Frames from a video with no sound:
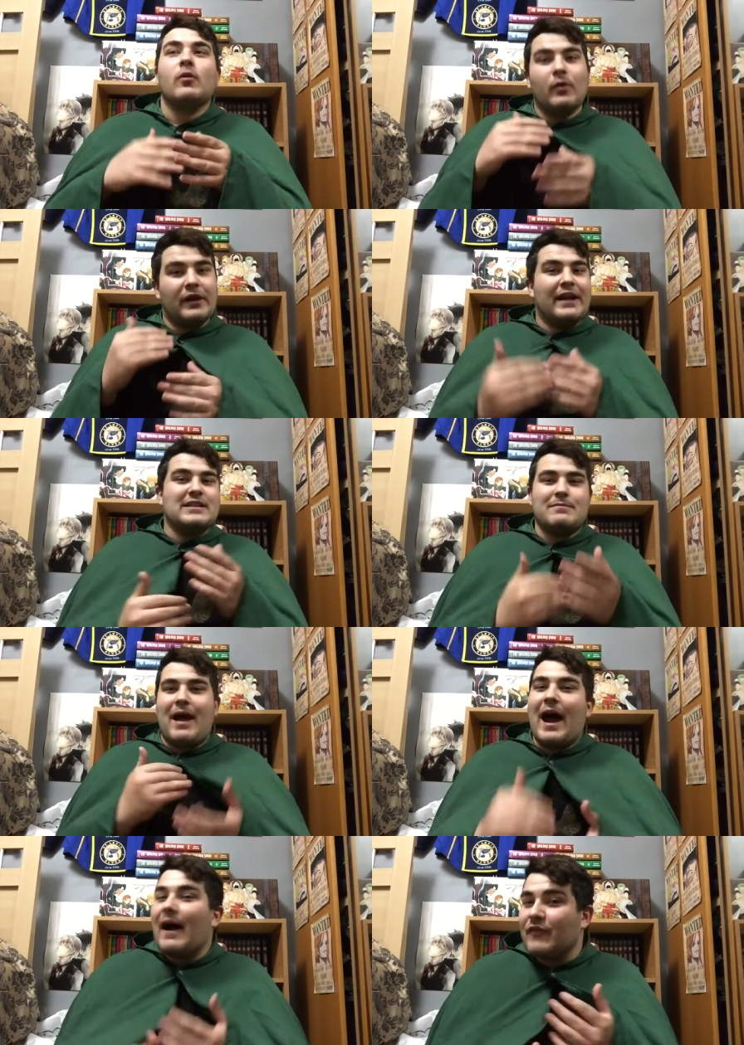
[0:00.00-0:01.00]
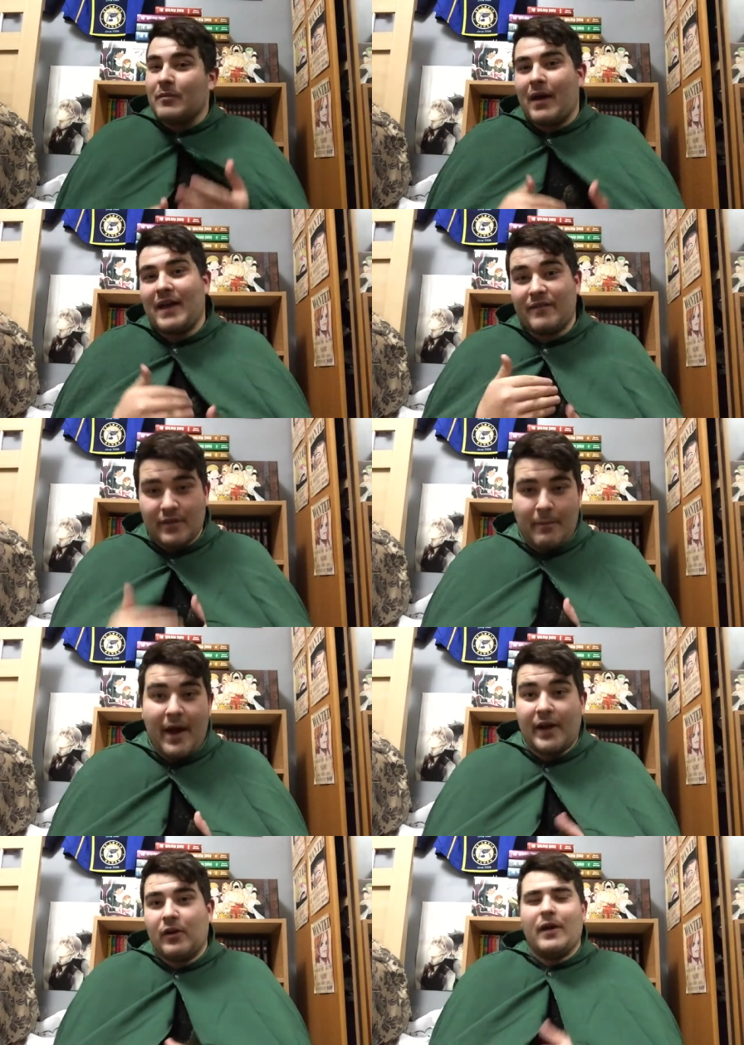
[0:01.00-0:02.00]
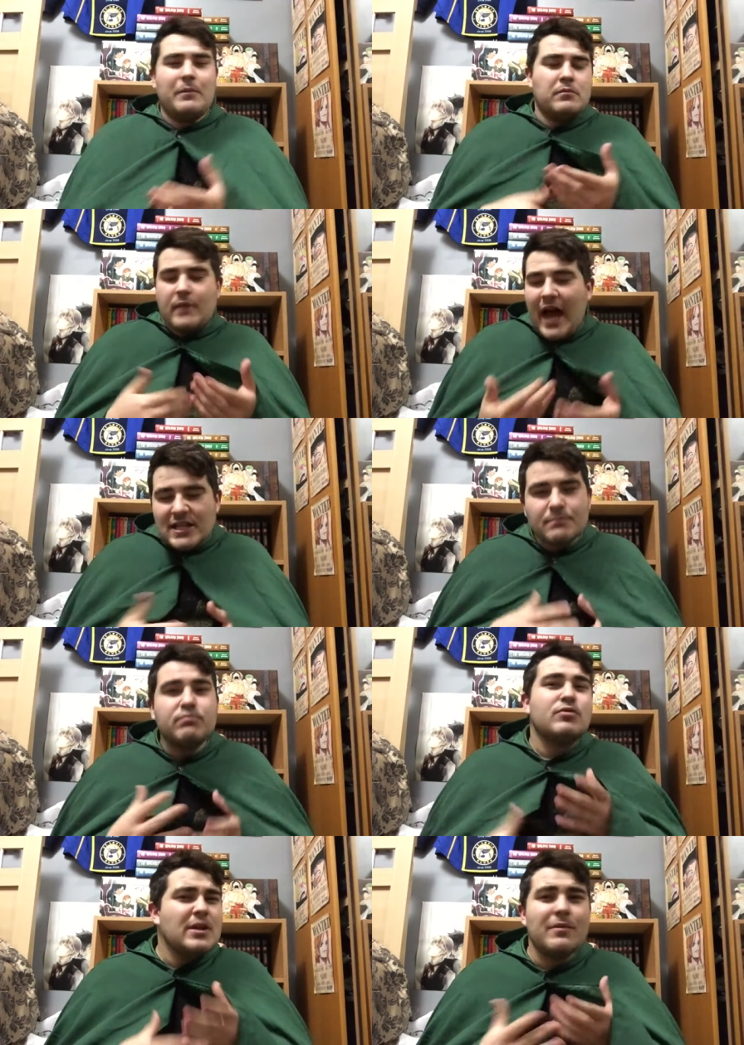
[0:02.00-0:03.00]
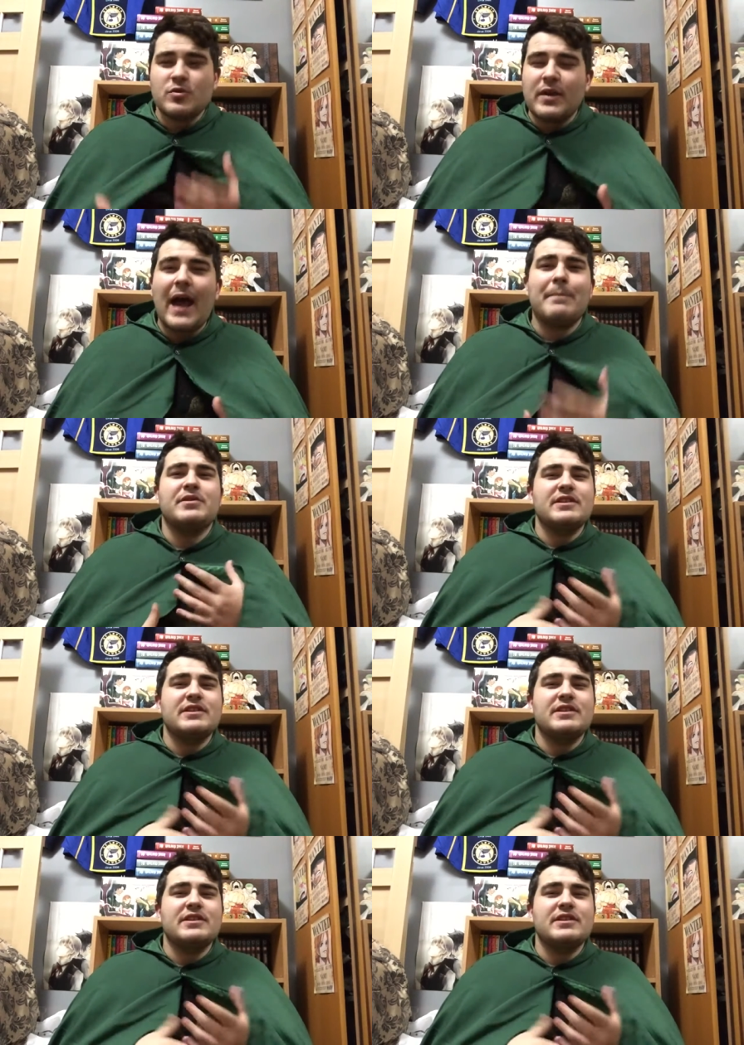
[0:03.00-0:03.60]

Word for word: where it gets an aftermath of the battle, and that's pretty much what happened.